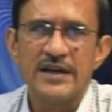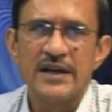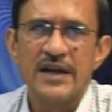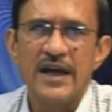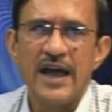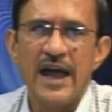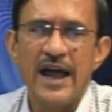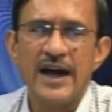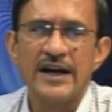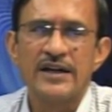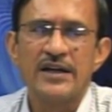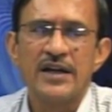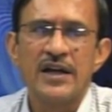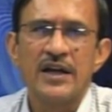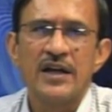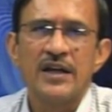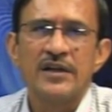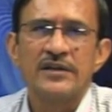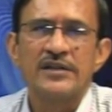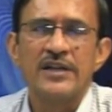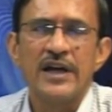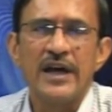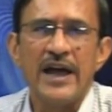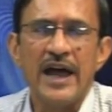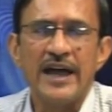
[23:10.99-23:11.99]
and
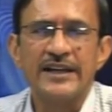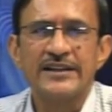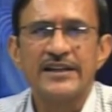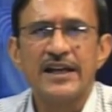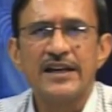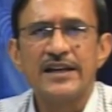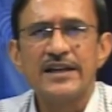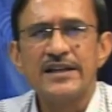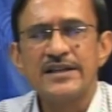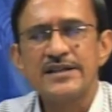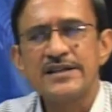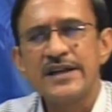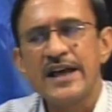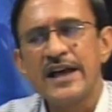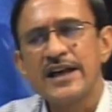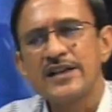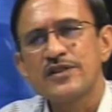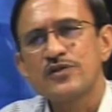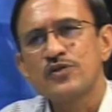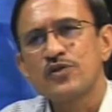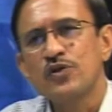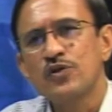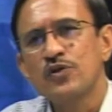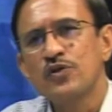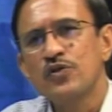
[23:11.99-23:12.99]
the analyst has
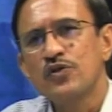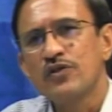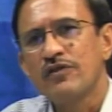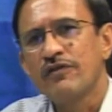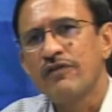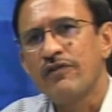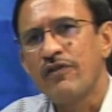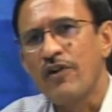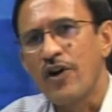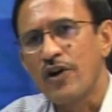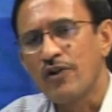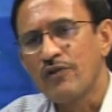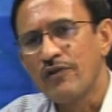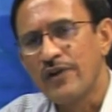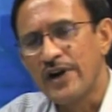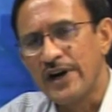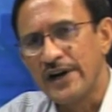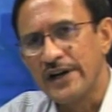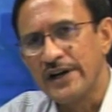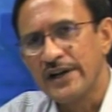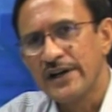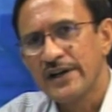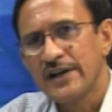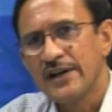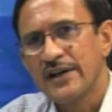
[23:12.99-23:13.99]
to look
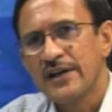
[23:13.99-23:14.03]
forward